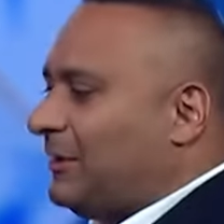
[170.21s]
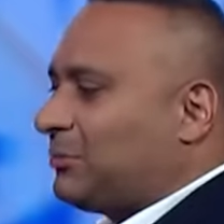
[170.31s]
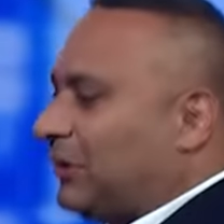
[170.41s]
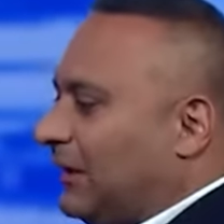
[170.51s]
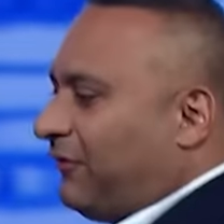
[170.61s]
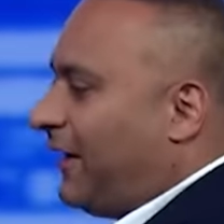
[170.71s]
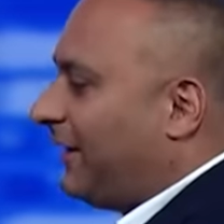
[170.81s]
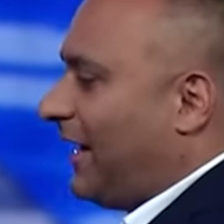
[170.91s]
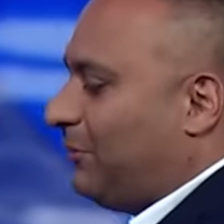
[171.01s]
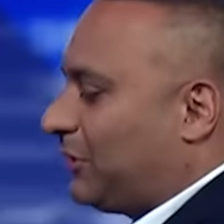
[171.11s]
all I'm trying to
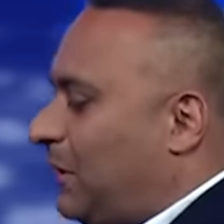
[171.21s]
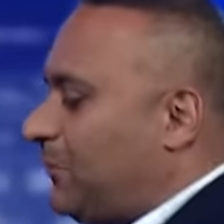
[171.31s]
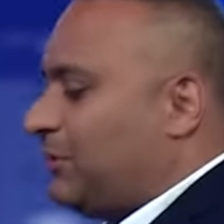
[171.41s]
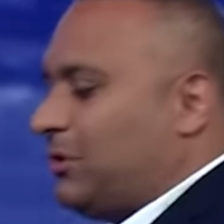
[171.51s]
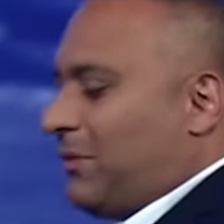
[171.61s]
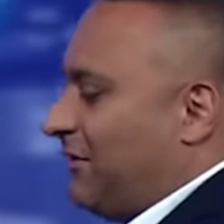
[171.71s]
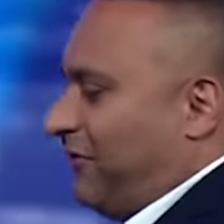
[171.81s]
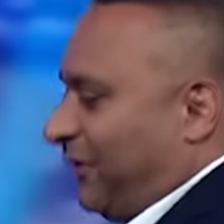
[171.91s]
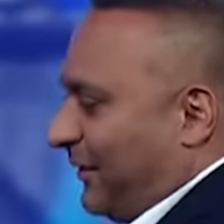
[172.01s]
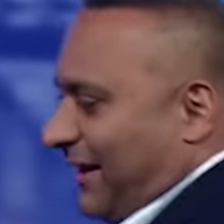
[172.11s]
find out. Which one would you run
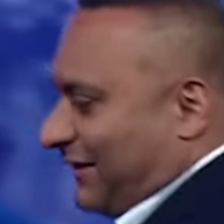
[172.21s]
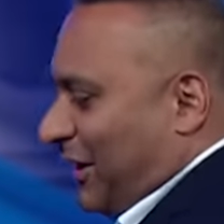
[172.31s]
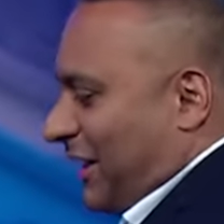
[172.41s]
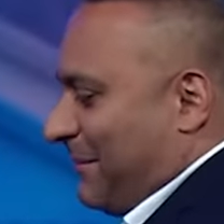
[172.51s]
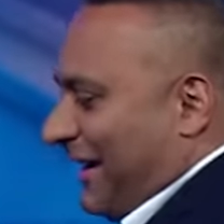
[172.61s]
for? That's all I'm